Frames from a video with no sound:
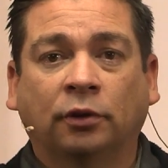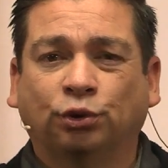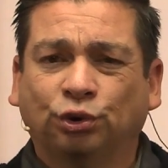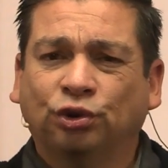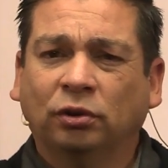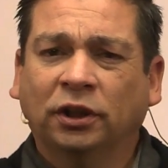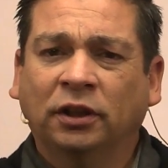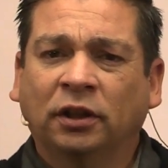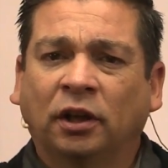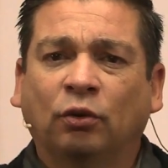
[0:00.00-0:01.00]

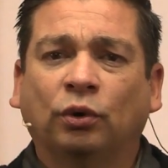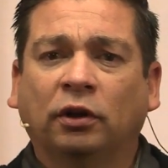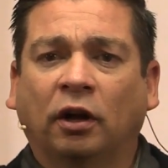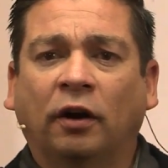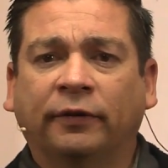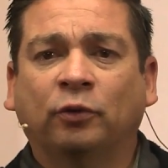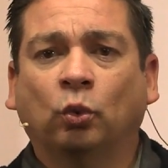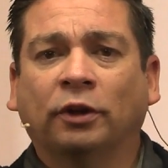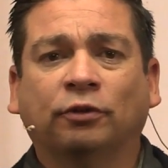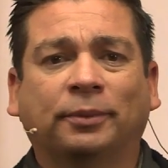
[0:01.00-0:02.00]
Usually, we love and
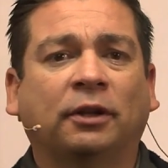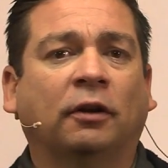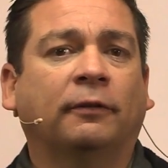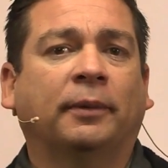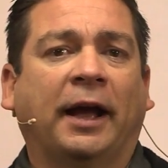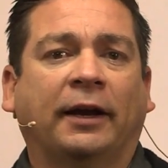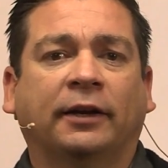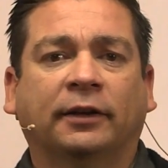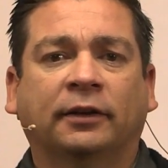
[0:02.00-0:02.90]
want to be loved back.